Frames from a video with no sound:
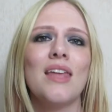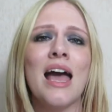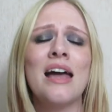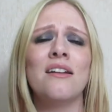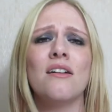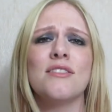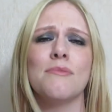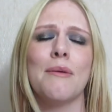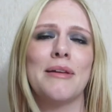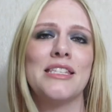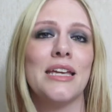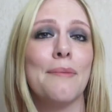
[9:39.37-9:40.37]
and I'll do my
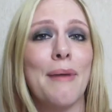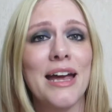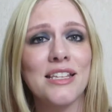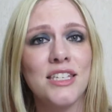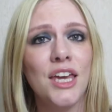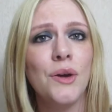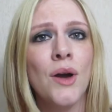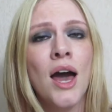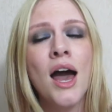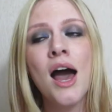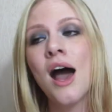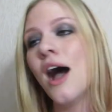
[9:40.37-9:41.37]
best to get back to you.
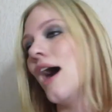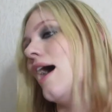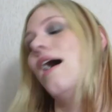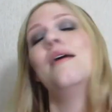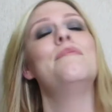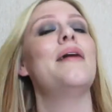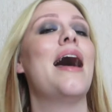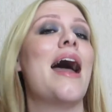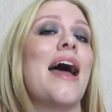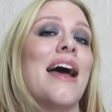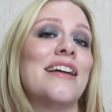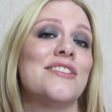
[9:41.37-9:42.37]
And
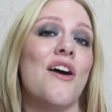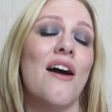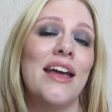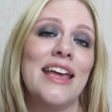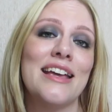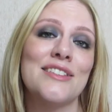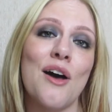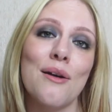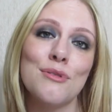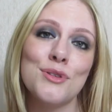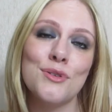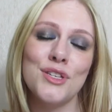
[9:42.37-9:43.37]
I guess I
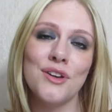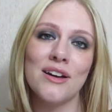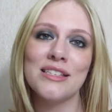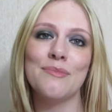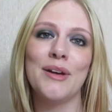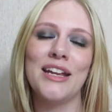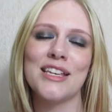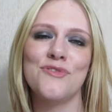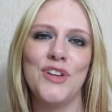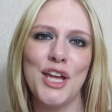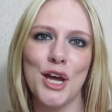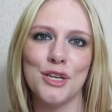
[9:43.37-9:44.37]
will talk to you guys in my next
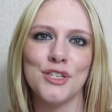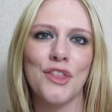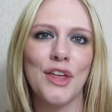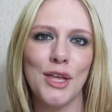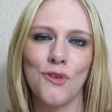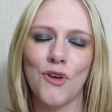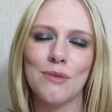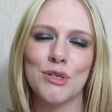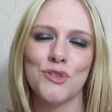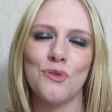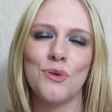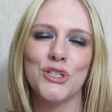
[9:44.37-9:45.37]
video. So thank you very
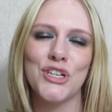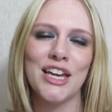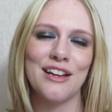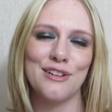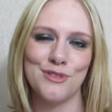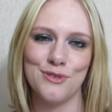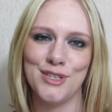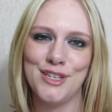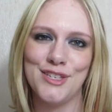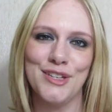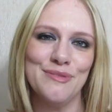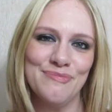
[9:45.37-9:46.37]
much for watching, and I'll talk to you
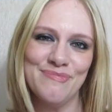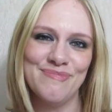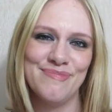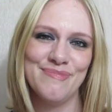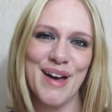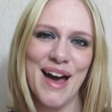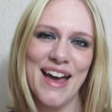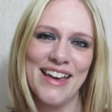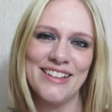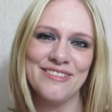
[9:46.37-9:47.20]
soon. Bye.